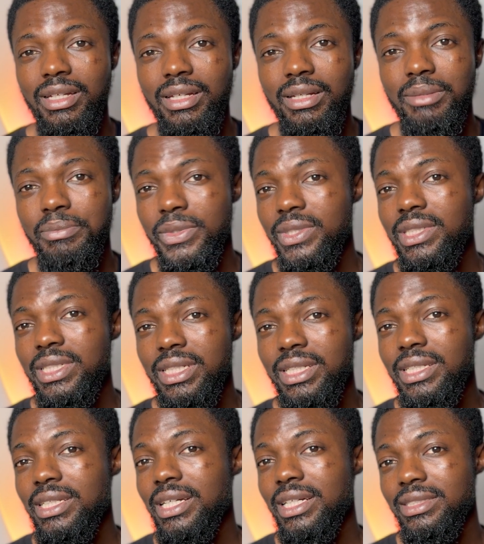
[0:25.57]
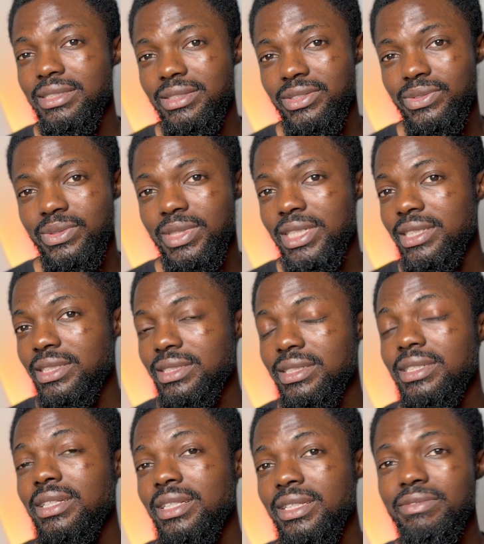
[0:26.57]
monthly as a student
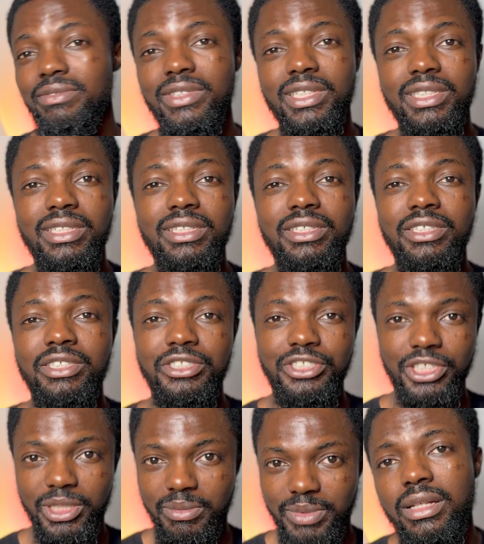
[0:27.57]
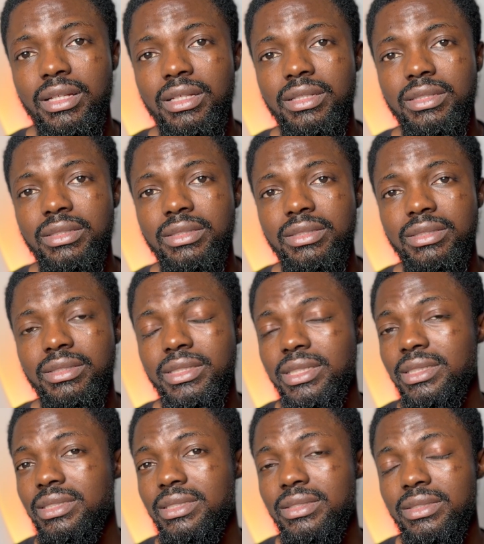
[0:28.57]
living in Germany.
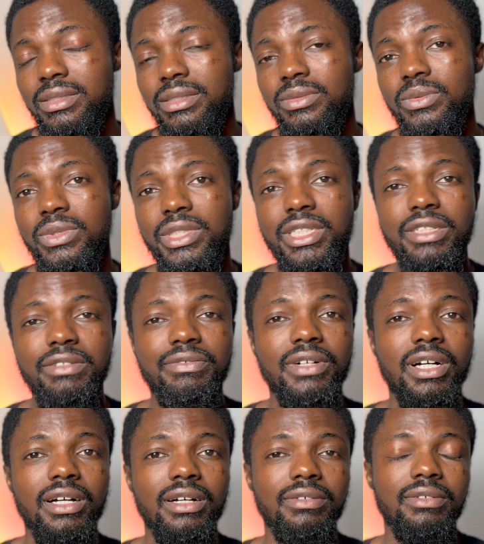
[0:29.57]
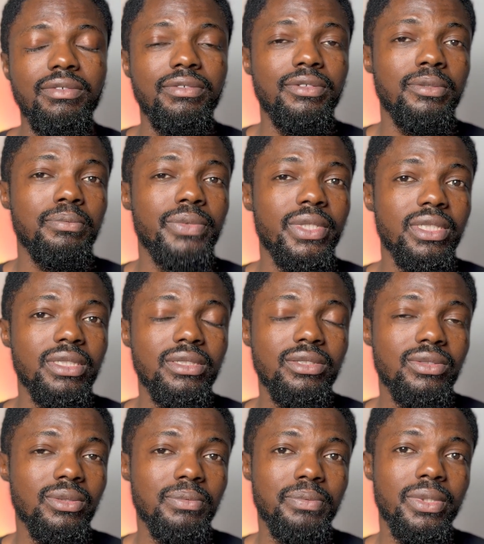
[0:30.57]
This would differ from person
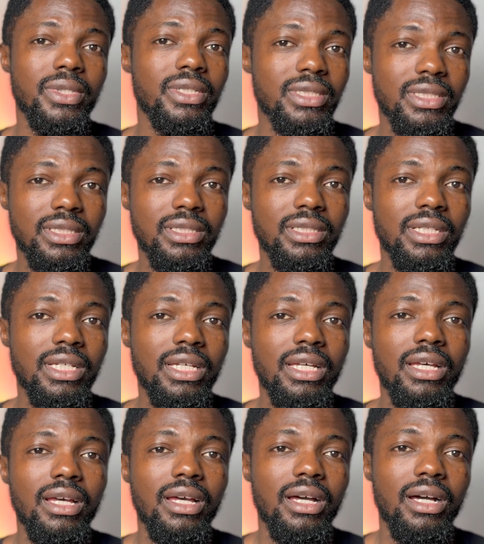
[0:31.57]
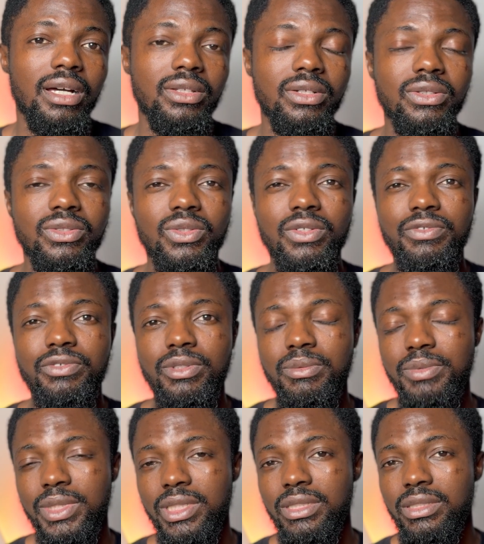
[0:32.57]
to person and also from
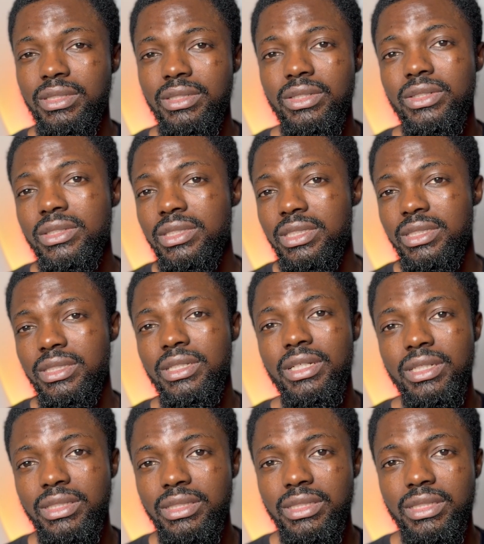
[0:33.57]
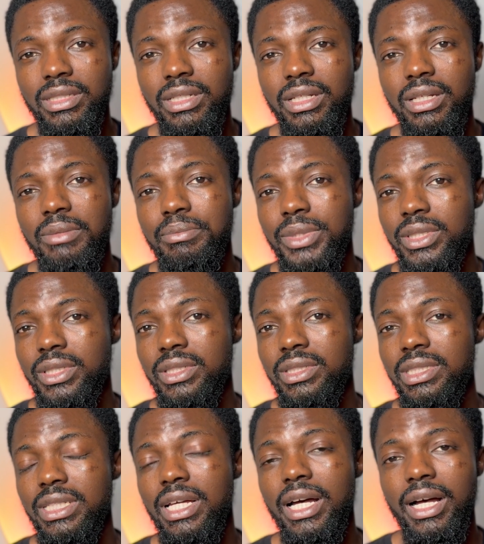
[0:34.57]
city or state,
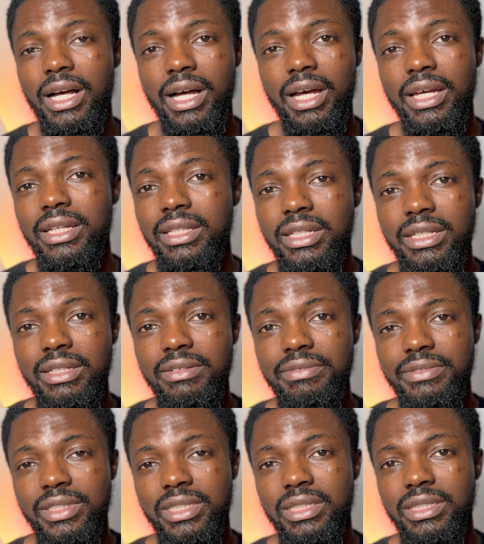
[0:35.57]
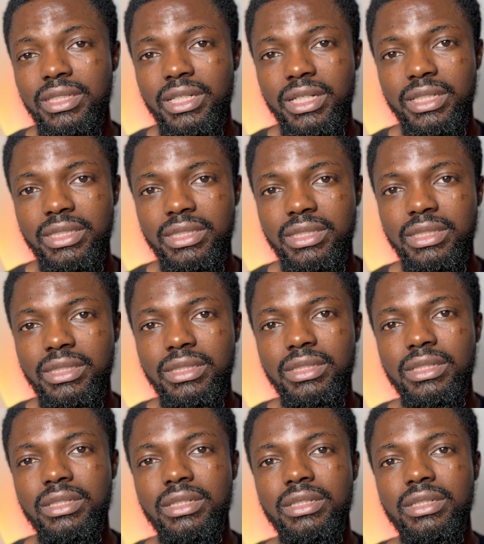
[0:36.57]
because I live in Hessen,